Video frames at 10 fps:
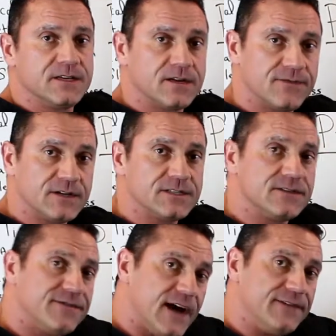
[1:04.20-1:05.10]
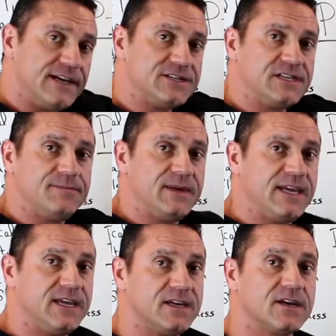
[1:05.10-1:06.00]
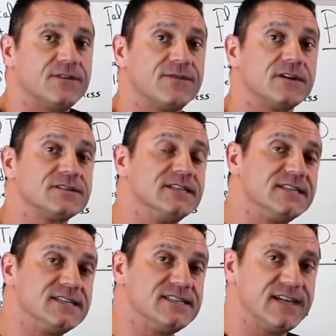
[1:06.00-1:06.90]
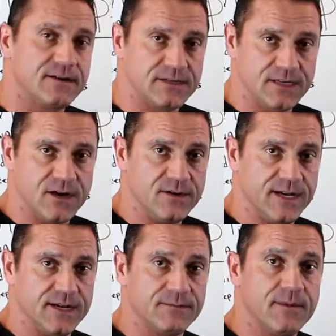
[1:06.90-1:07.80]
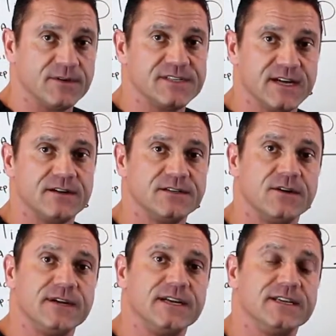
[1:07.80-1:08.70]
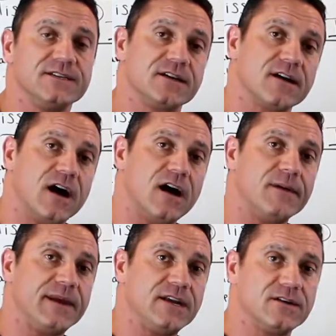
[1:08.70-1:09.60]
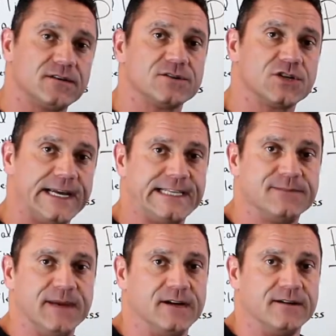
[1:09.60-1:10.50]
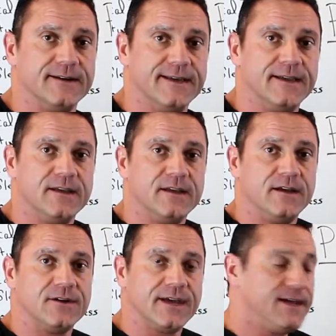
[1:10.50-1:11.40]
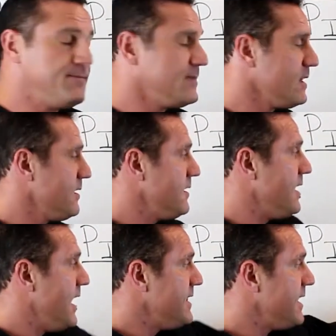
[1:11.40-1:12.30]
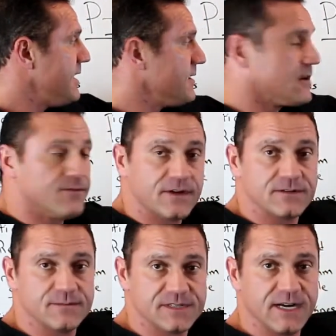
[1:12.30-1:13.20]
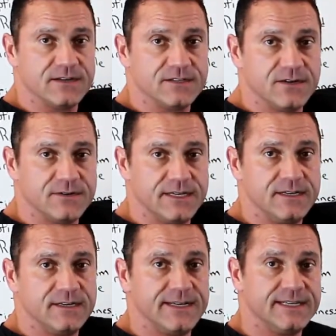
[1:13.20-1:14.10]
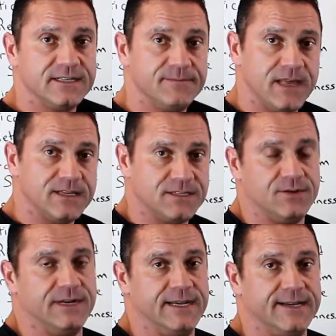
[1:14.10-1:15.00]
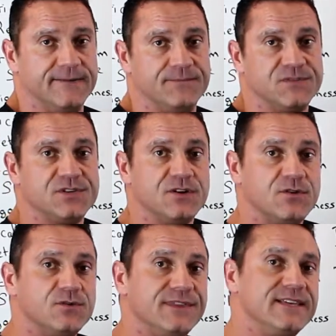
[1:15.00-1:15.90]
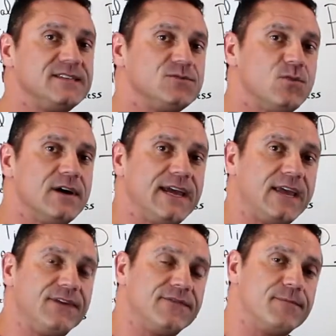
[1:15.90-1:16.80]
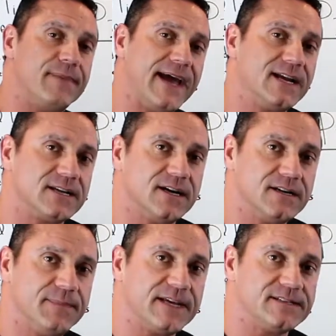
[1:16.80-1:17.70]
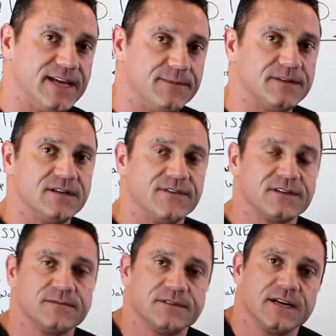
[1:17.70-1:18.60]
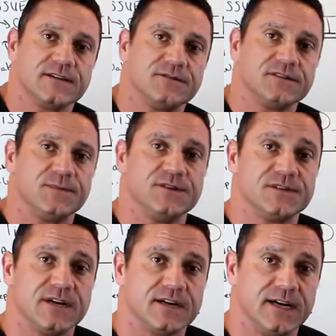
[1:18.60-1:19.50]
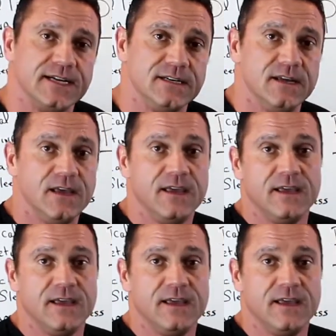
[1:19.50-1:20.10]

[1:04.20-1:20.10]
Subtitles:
converts into 5-HTP, converts into serotonin. Remember, serotonin is your calming neurotransmitter, okay? And then it converts from serotonin into melatonin. So this is why if you have a bad gut, because 80% of our serotonin is produced in our gut,